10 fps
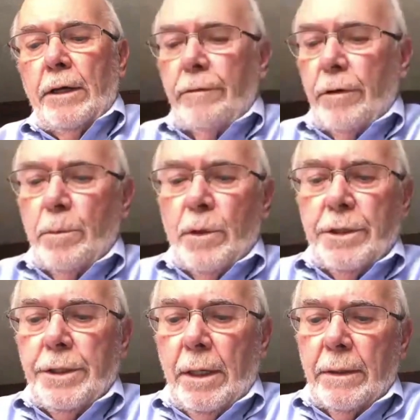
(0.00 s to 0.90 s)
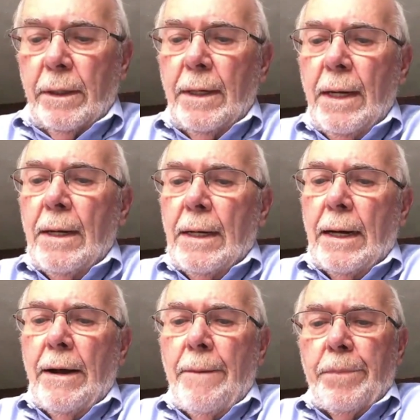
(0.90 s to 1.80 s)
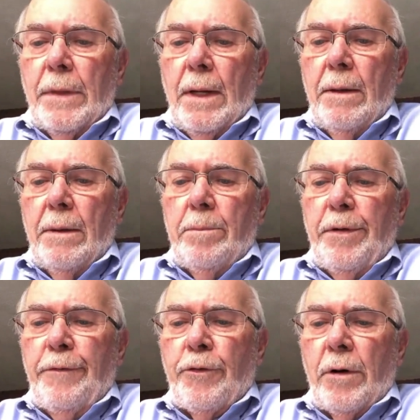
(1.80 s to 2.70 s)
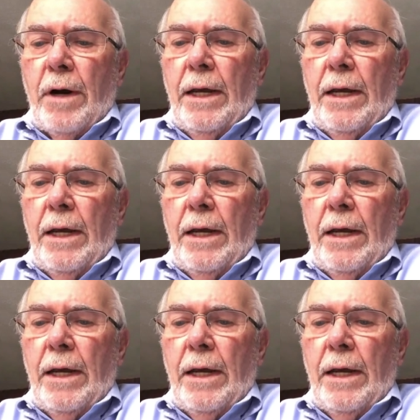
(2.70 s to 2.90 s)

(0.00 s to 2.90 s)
you very much, Arthur. Um, before I